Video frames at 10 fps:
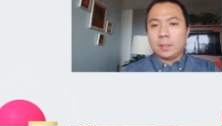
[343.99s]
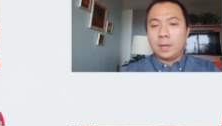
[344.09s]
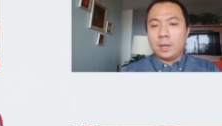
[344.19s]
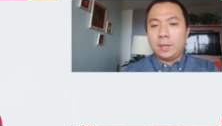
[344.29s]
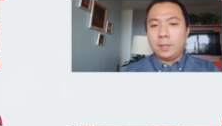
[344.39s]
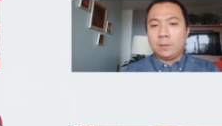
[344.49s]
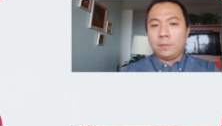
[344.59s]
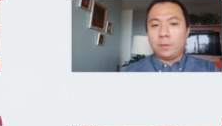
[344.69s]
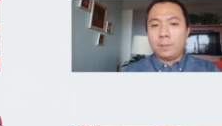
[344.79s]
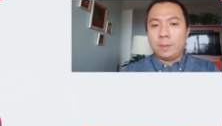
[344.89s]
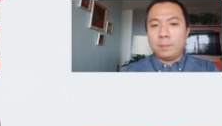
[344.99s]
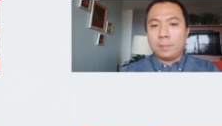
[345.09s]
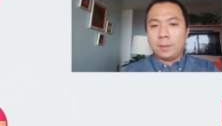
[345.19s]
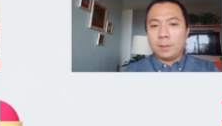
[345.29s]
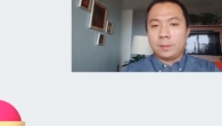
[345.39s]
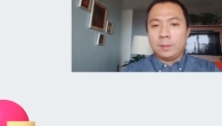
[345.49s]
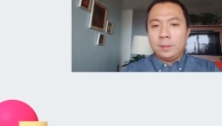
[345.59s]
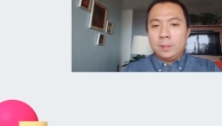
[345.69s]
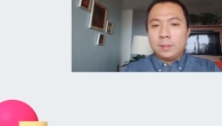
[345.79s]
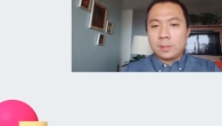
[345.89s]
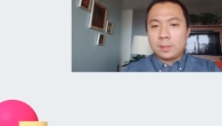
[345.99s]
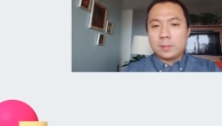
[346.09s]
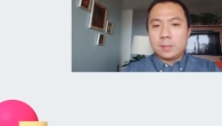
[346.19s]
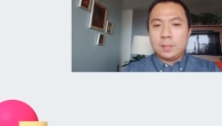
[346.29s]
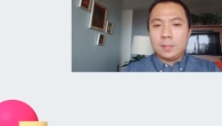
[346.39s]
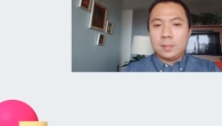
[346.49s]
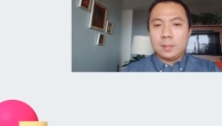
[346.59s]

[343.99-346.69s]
hard for me. But as you can see,